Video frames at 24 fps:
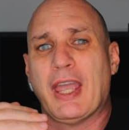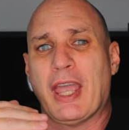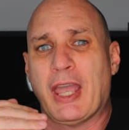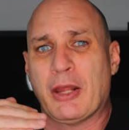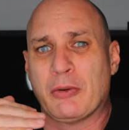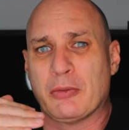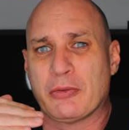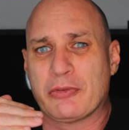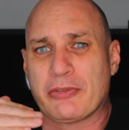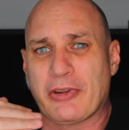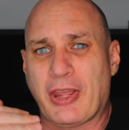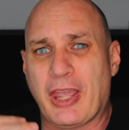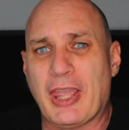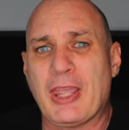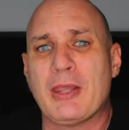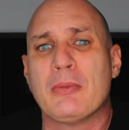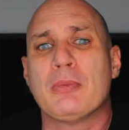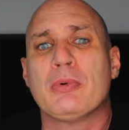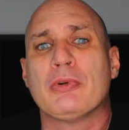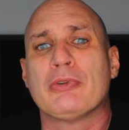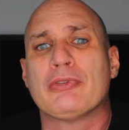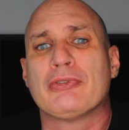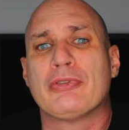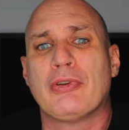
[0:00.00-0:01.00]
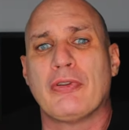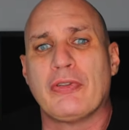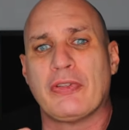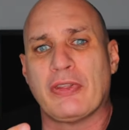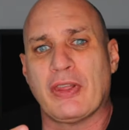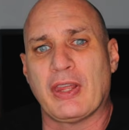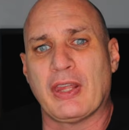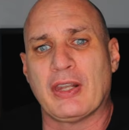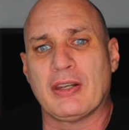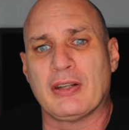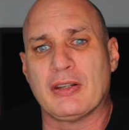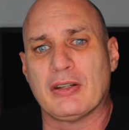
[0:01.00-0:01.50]
and was able to
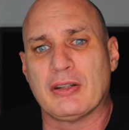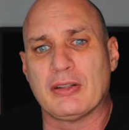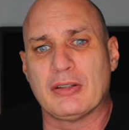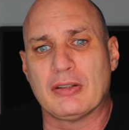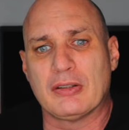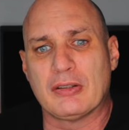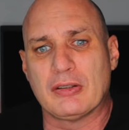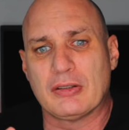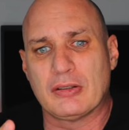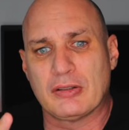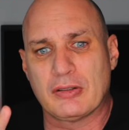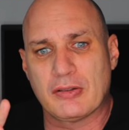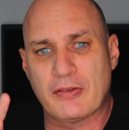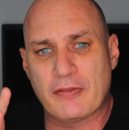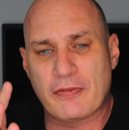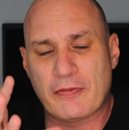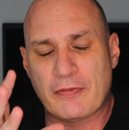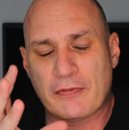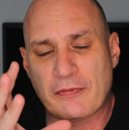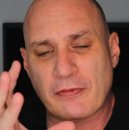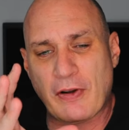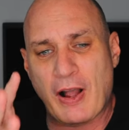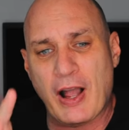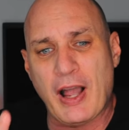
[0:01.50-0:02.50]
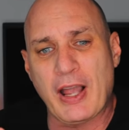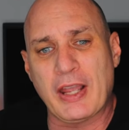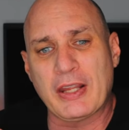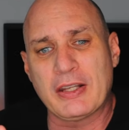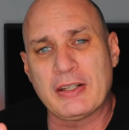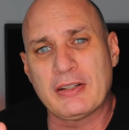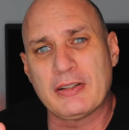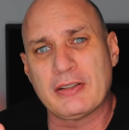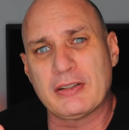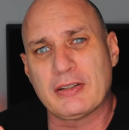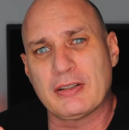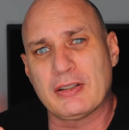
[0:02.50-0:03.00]
then
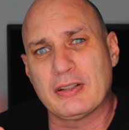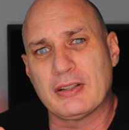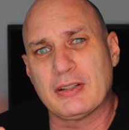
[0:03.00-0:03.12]
find